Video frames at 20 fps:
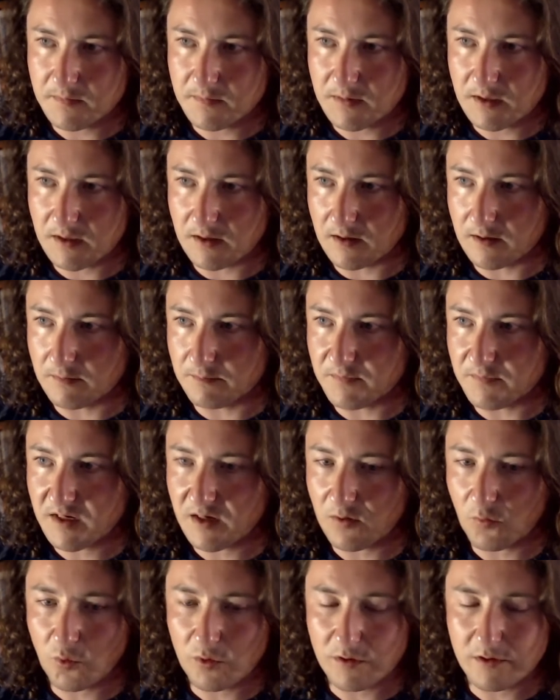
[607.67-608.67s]
I
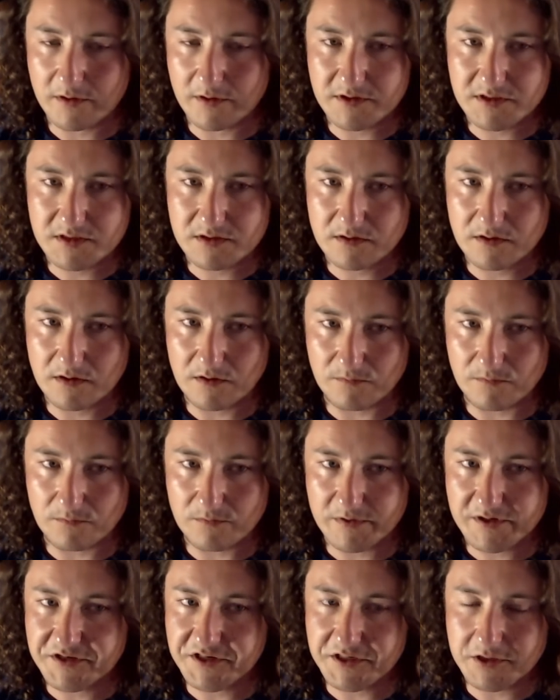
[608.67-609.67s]
worked a
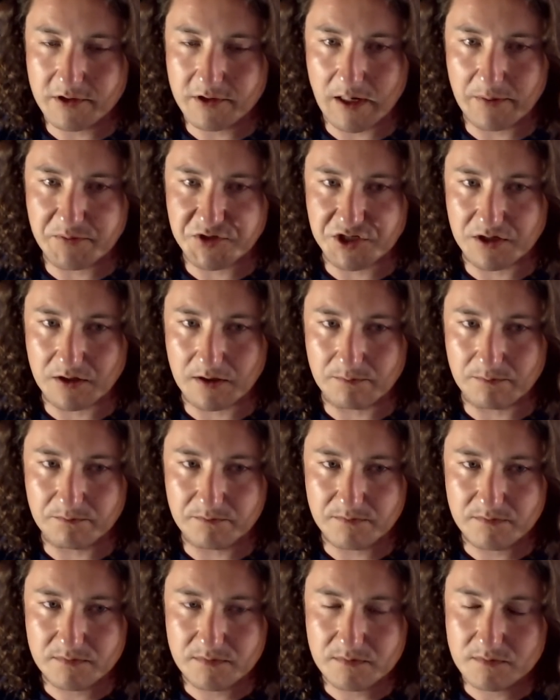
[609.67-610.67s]
really crap job.
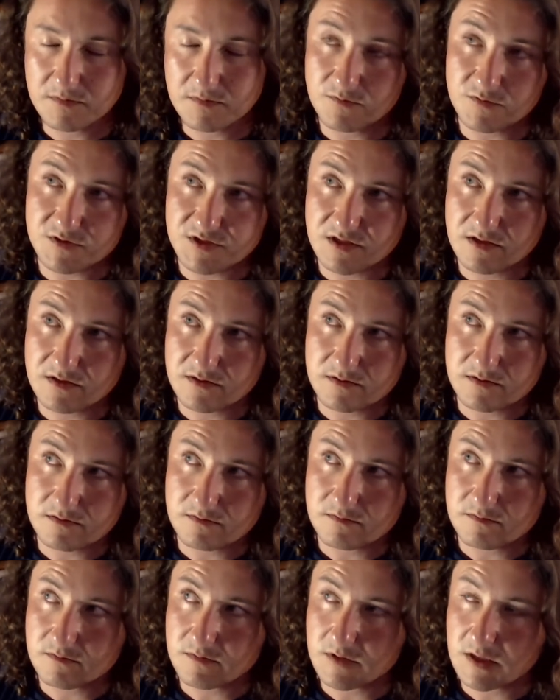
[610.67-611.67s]
Was it
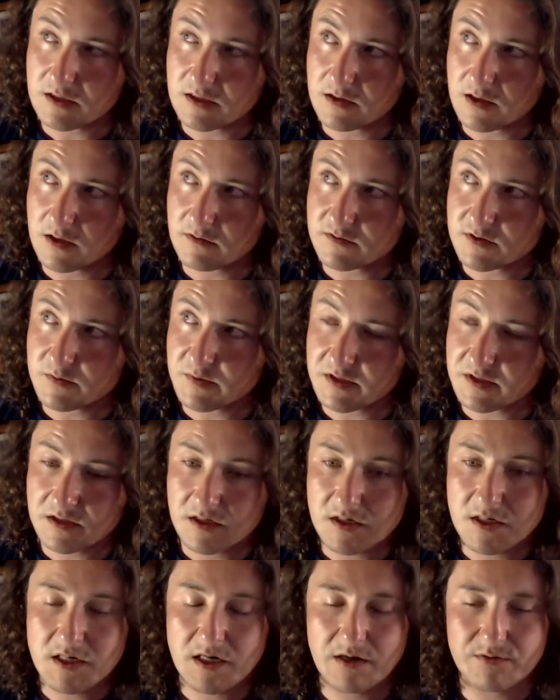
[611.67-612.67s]
office space?
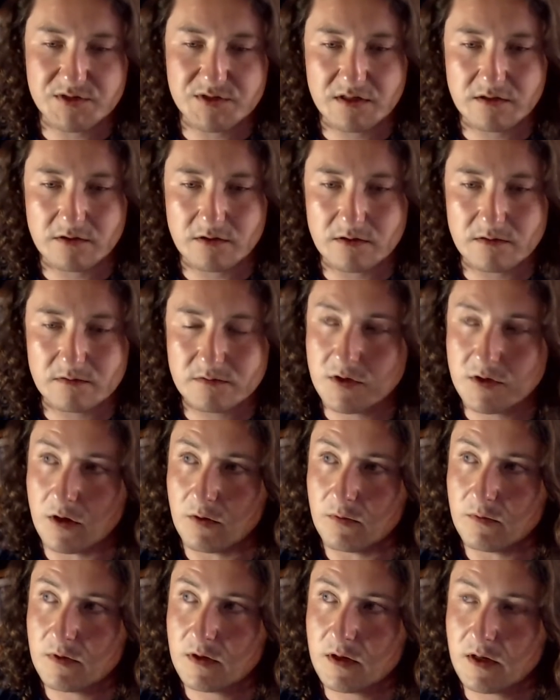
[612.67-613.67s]
I was other no.
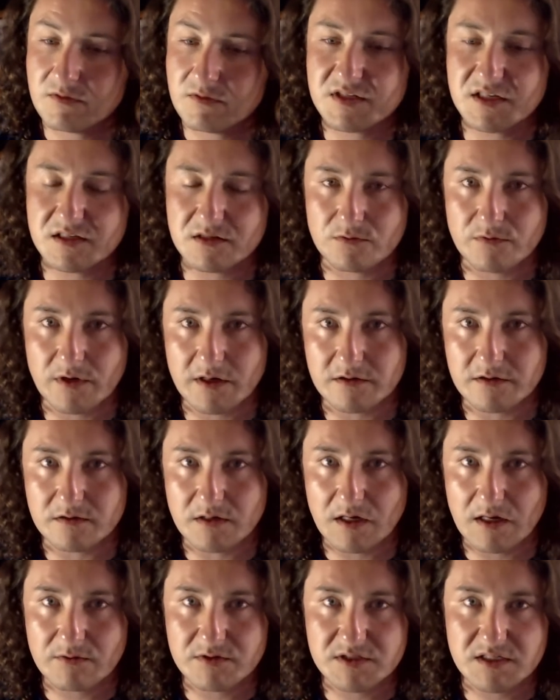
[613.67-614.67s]
I was at the record.
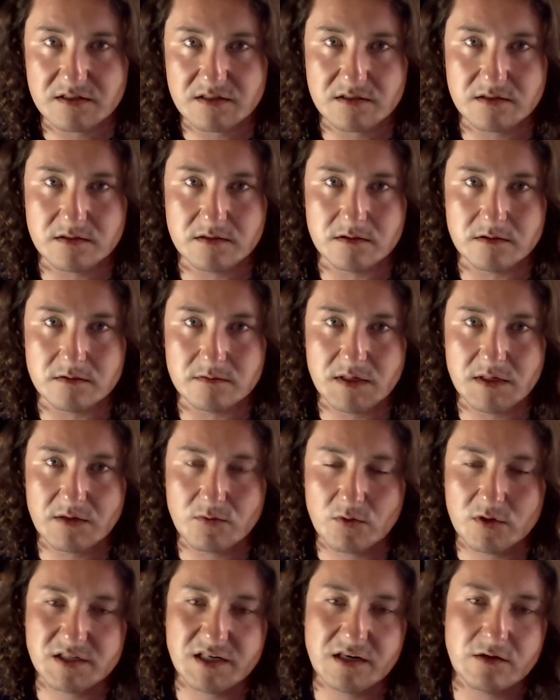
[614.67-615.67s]
I
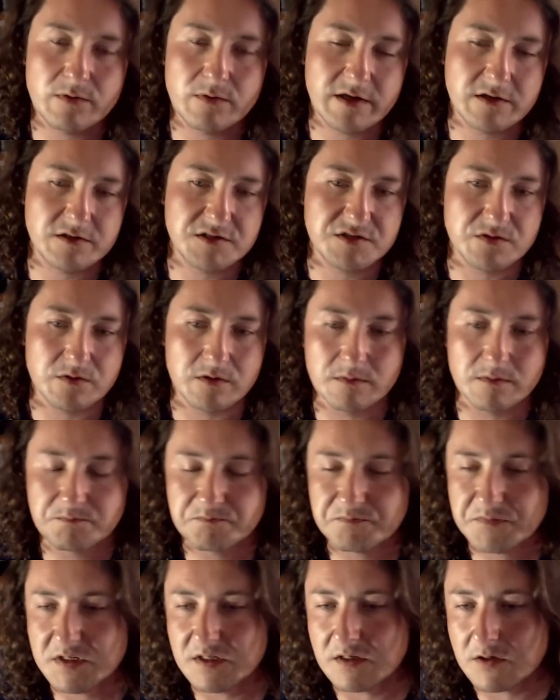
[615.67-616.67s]
worked at a record store,
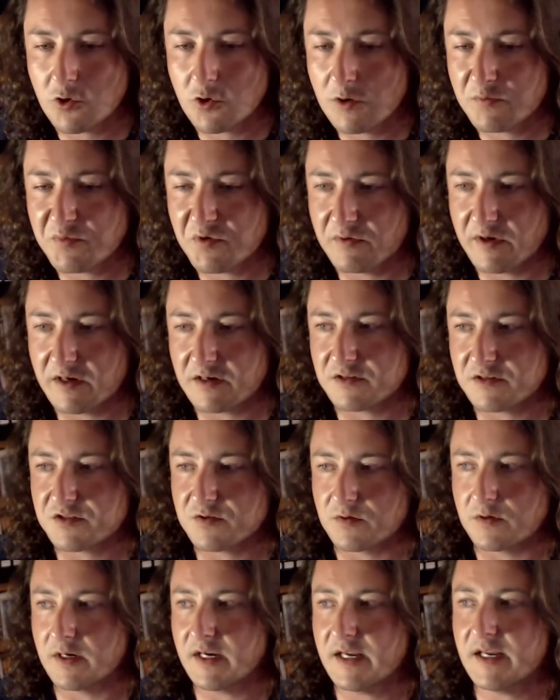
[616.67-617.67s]
a corporate record
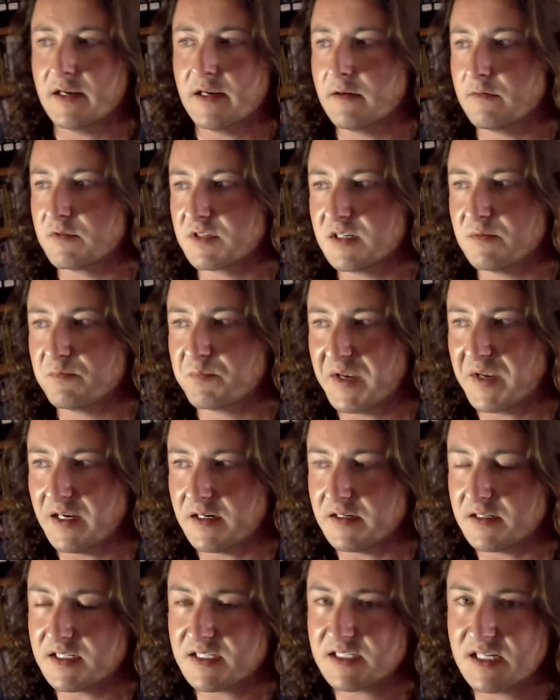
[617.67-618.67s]
store, and I was getting
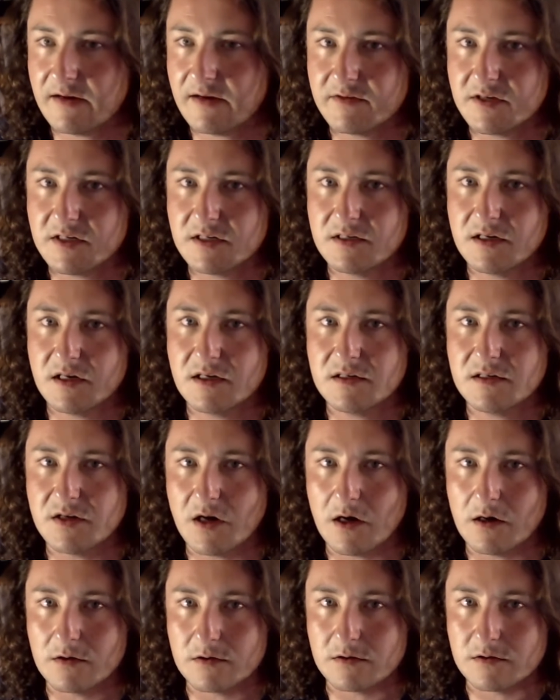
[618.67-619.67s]
paid
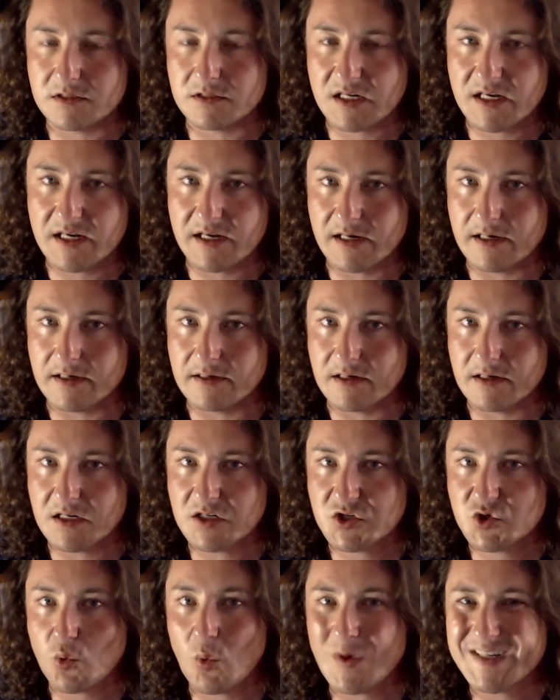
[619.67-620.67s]

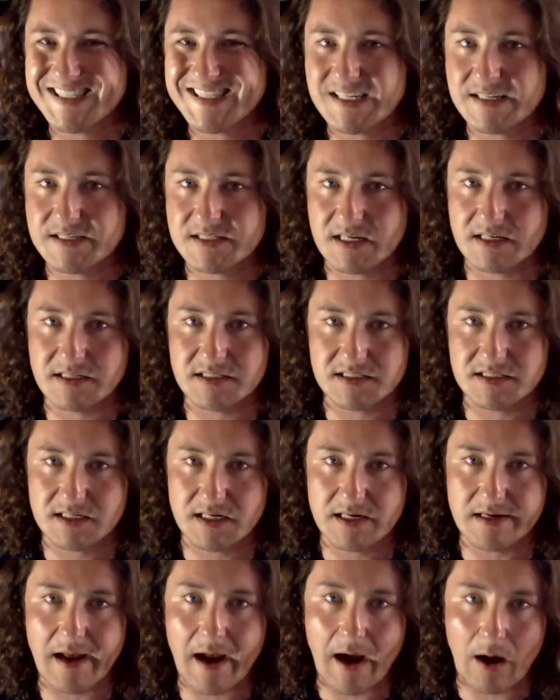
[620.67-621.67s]
$7.20
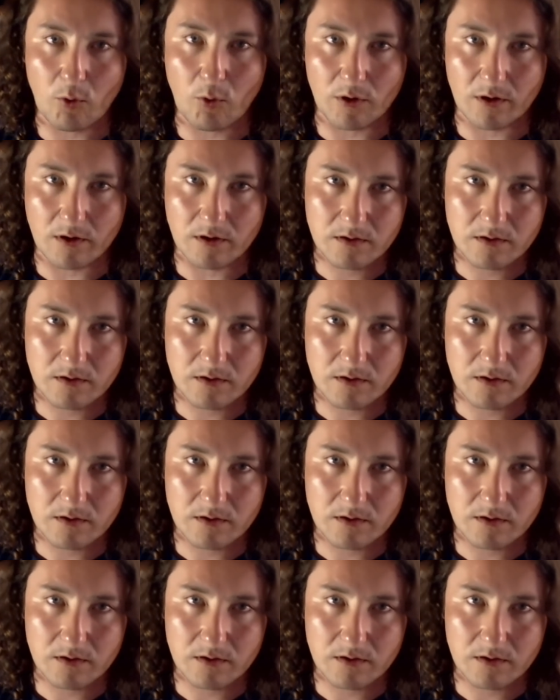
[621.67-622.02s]
an hour.